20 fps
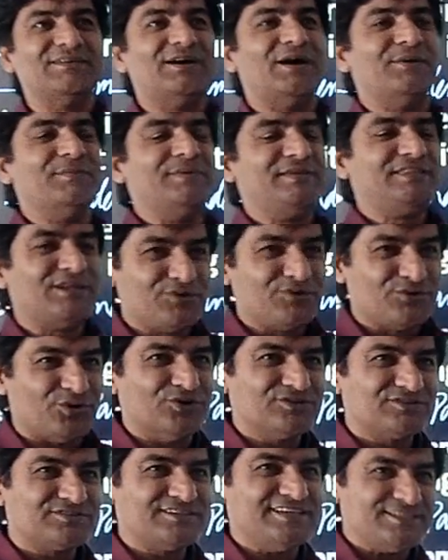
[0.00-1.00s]
Ghosh is
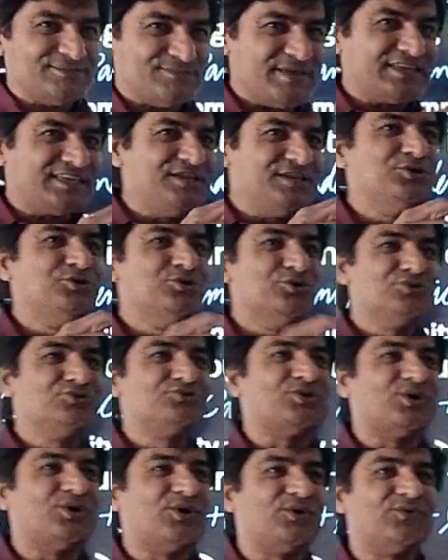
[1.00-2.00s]
making use of
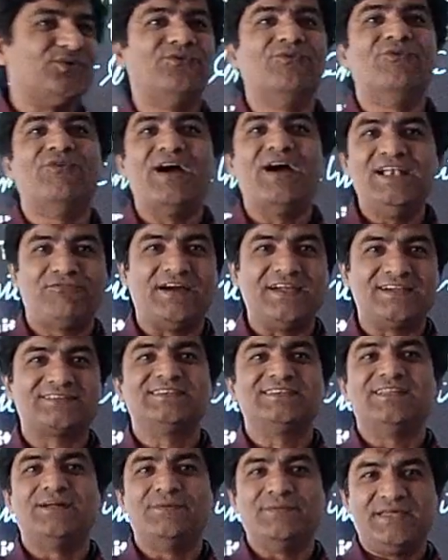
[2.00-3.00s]
wildfires in
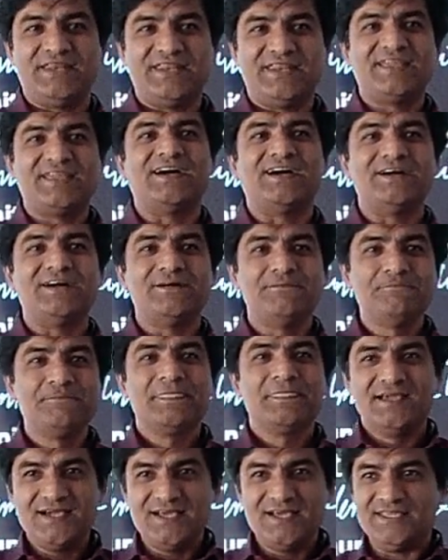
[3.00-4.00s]
America
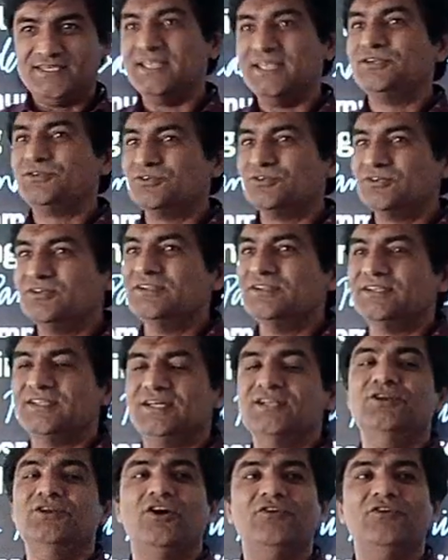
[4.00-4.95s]
into the novel